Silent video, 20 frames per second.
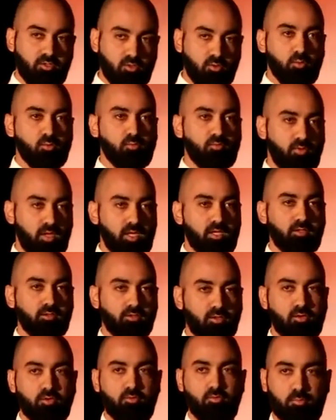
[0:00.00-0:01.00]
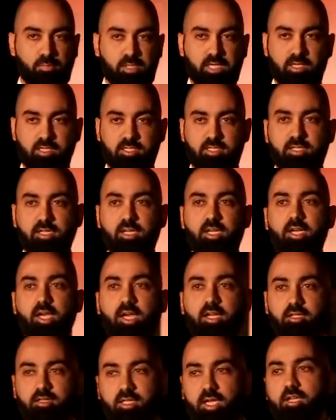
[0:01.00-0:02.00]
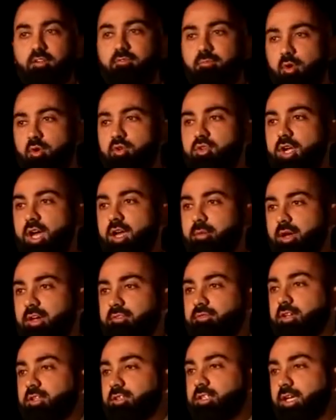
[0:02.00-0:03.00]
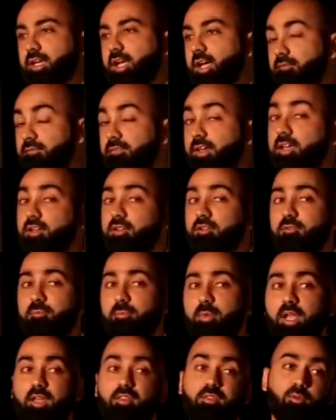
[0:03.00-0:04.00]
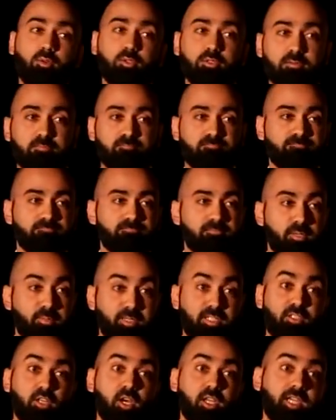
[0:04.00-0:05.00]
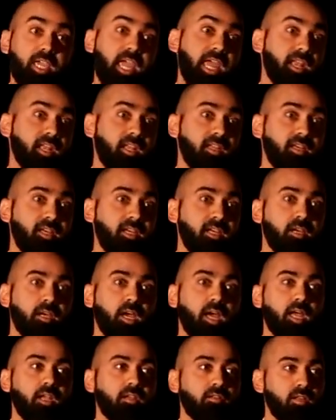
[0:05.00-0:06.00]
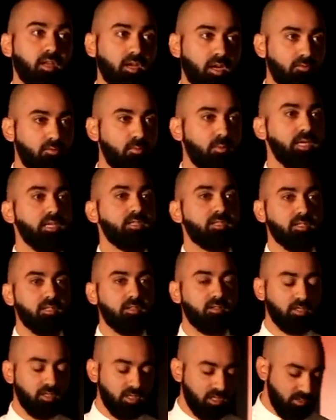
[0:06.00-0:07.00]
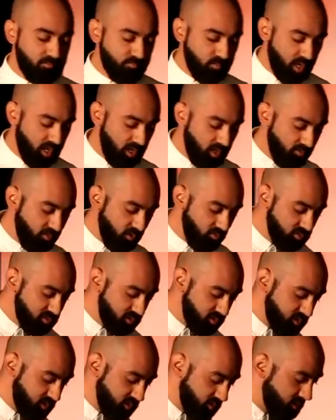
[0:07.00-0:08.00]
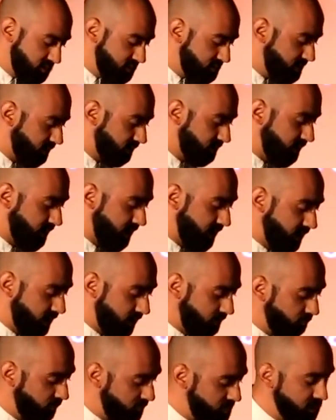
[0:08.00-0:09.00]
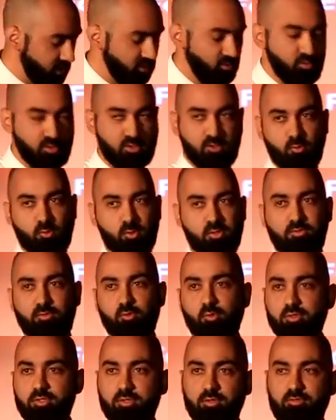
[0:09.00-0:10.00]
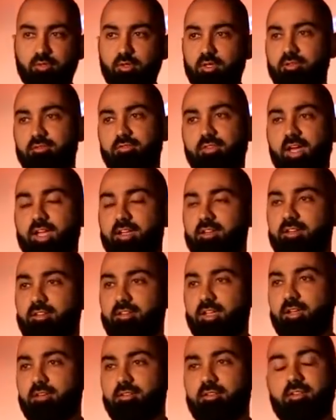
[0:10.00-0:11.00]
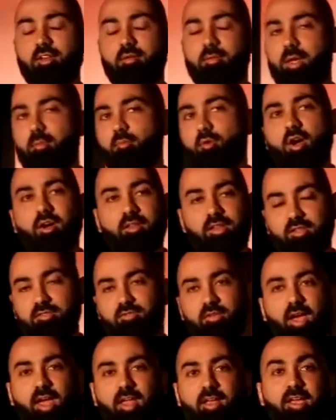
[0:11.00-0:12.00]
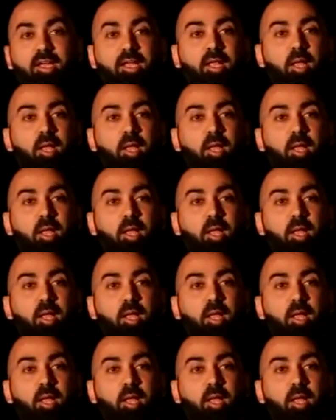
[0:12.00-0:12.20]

Do, fail, learn, repeat. And at the end of Motribe, I felt like I'd failed, but I thought, let me start again. And then I repeated. There is a statistic that I wish I knew the source for, so if you can find it and tell me I'm wrong, that's fine.